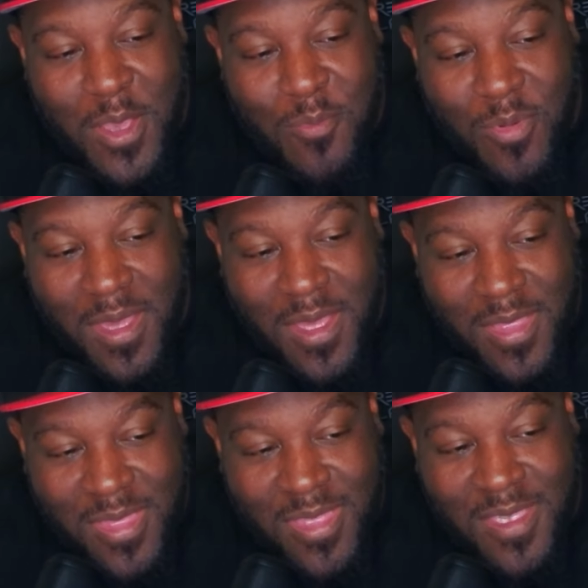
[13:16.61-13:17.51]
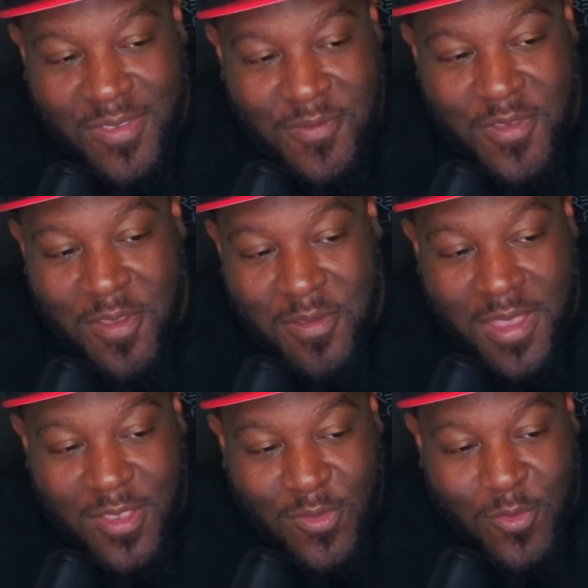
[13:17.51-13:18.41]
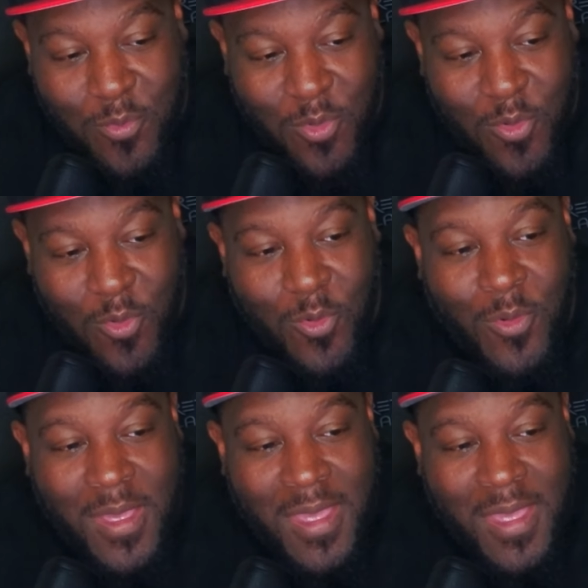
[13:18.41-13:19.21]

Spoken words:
But this variant is super cool.